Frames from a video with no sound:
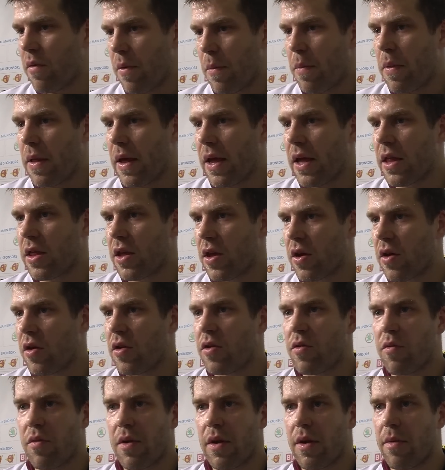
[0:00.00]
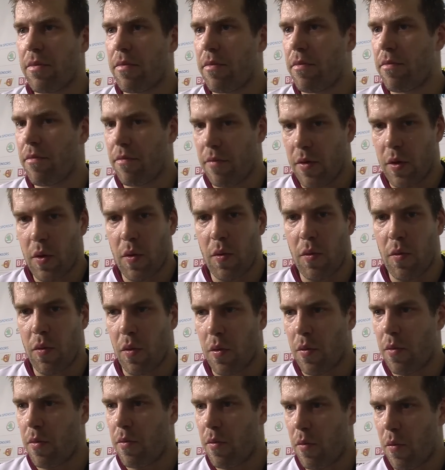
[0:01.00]
We played good. We we
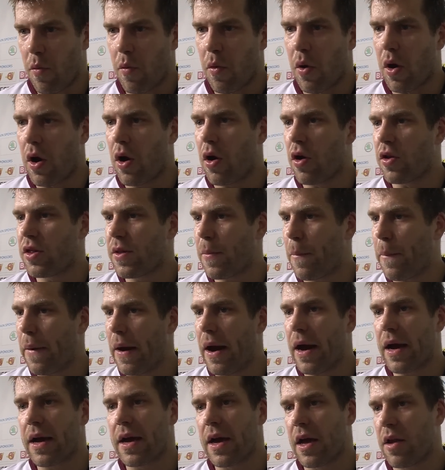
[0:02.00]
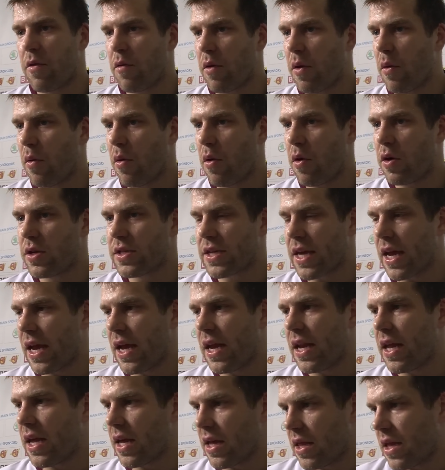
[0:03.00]
were on the puck and we were
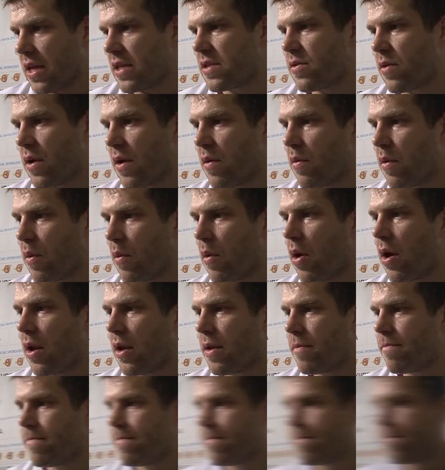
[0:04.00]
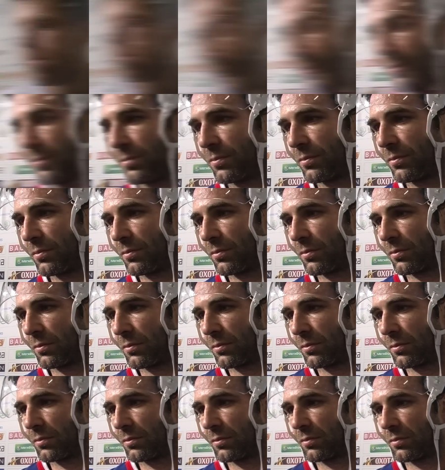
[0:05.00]
skating. That's why we won. Are you
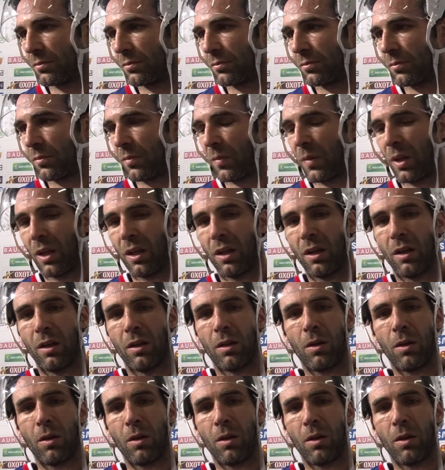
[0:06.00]
frustrated right now?